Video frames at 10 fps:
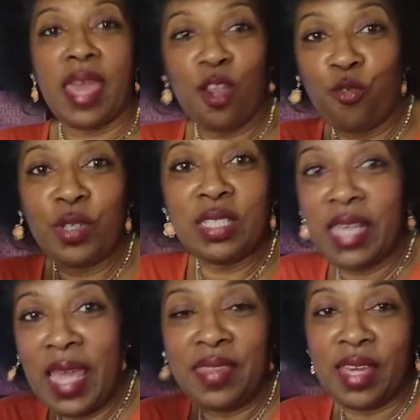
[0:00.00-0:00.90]
every
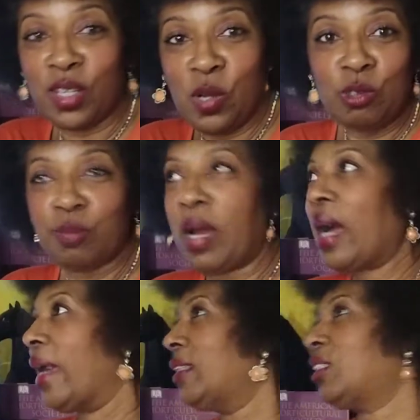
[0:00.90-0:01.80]
day that goes
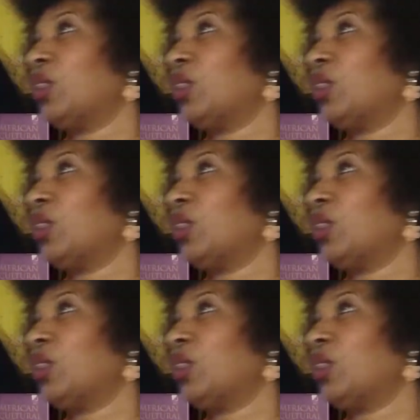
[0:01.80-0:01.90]
by,